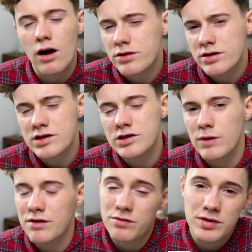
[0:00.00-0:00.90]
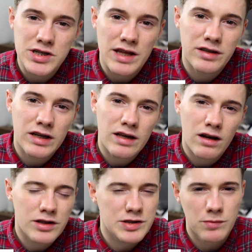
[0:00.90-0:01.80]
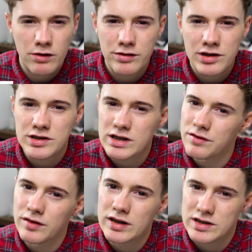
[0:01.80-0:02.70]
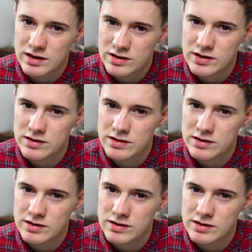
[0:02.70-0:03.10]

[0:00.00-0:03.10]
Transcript: Are you gonna swing from the chandelier like tomorrow doesn't even exist?